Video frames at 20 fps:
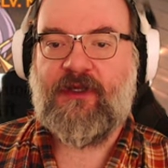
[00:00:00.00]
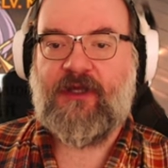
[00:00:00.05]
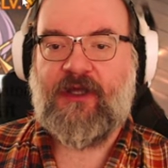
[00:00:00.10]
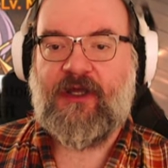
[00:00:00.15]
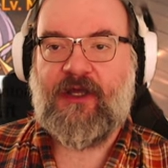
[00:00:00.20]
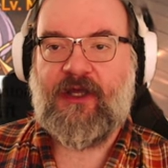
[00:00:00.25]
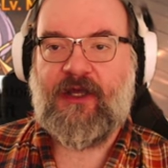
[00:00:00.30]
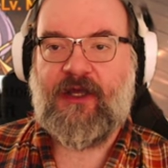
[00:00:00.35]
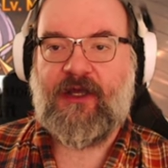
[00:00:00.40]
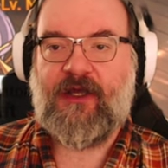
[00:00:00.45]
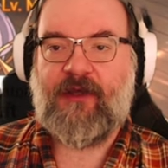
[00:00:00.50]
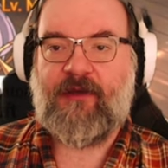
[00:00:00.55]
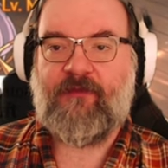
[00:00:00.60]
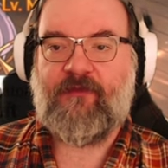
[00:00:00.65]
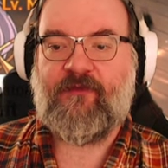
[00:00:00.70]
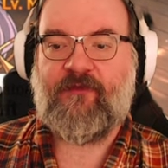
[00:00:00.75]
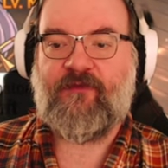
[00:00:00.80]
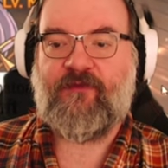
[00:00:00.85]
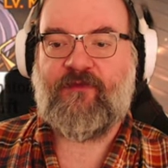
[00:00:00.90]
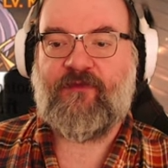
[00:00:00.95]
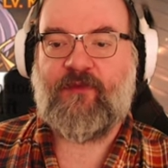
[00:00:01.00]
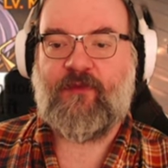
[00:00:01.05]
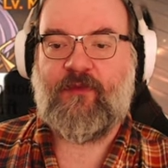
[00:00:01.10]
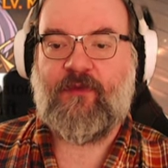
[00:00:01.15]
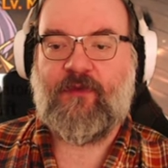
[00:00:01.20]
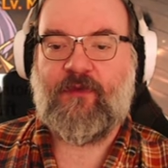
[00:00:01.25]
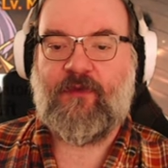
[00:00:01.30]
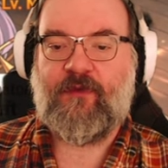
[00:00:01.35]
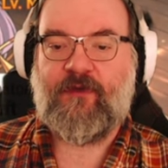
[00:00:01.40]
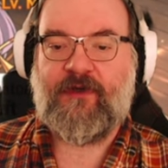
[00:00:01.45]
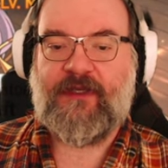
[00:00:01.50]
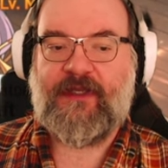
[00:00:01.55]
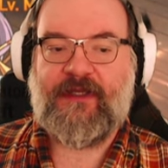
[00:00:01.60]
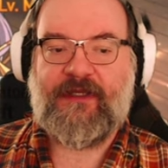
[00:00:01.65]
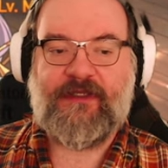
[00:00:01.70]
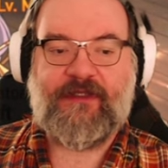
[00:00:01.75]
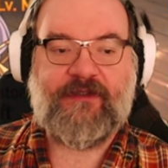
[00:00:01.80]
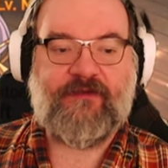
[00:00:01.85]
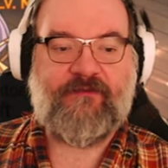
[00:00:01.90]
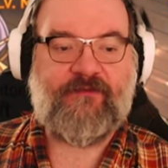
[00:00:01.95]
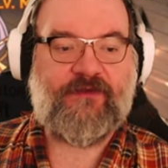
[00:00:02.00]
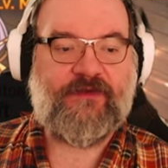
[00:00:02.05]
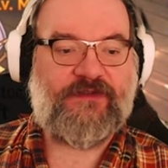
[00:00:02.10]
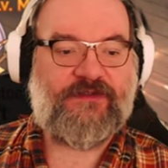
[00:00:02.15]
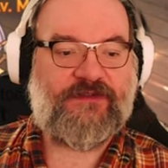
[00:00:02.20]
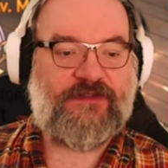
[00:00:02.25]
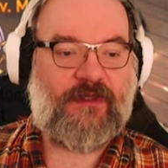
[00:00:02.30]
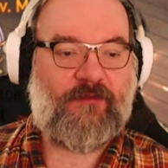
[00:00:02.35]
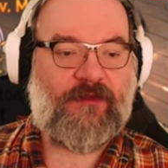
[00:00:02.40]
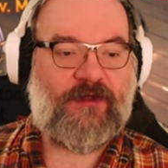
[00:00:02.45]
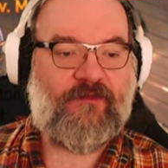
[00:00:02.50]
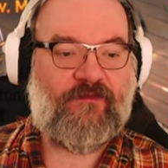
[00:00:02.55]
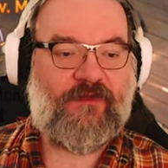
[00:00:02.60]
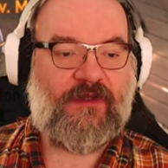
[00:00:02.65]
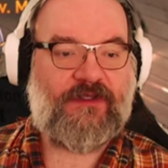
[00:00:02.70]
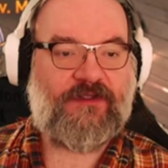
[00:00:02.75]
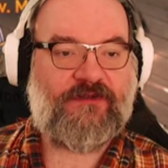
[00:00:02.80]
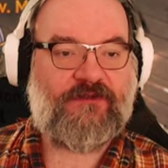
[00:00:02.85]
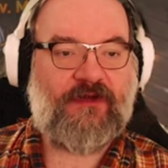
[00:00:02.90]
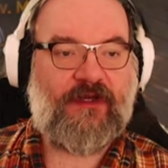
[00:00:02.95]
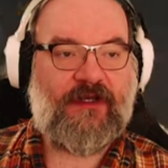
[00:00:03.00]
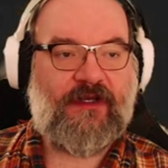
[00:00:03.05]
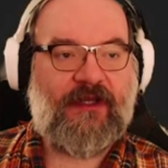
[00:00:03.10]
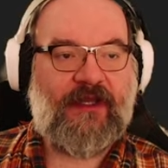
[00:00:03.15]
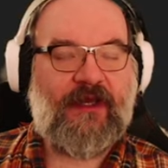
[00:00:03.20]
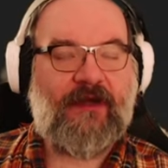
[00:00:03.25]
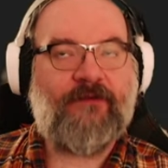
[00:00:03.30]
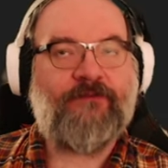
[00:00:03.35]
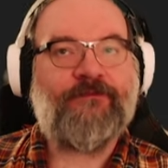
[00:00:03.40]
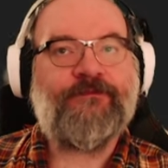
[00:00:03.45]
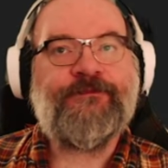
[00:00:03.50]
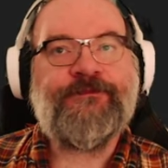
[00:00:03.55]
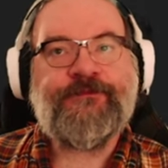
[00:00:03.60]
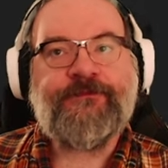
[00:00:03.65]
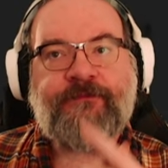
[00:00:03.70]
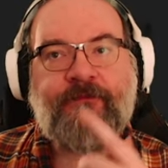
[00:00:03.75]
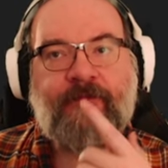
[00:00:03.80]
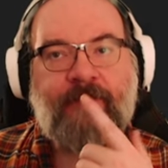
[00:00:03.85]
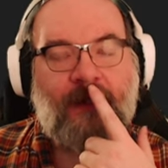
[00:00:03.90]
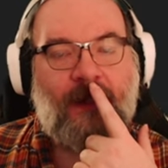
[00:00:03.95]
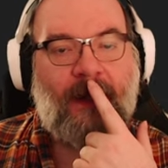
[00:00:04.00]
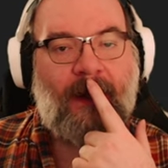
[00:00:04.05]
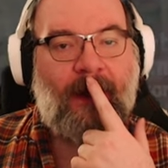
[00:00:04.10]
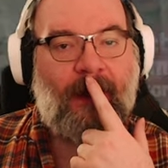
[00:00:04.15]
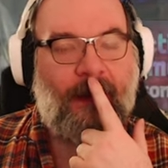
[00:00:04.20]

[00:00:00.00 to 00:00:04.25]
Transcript: um, for any of the summon events right now. Uh,